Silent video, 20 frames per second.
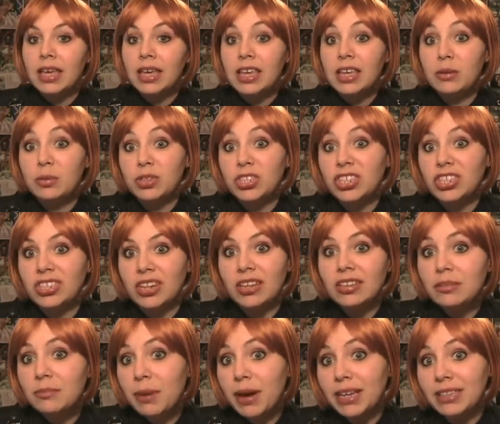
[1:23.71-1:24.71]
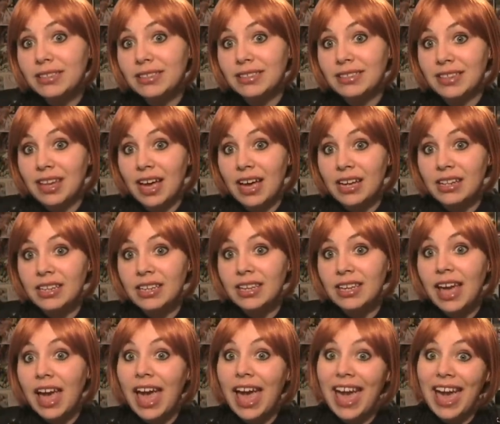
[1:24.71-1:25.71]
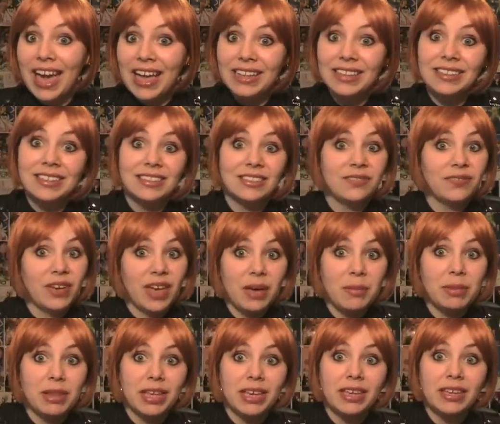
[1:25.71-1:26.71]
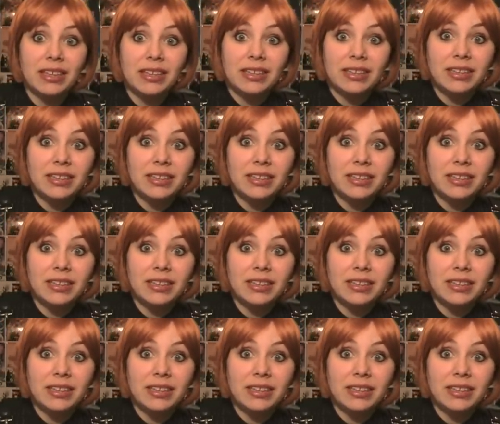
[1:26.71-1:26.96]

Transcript: He was shunned by society and his family.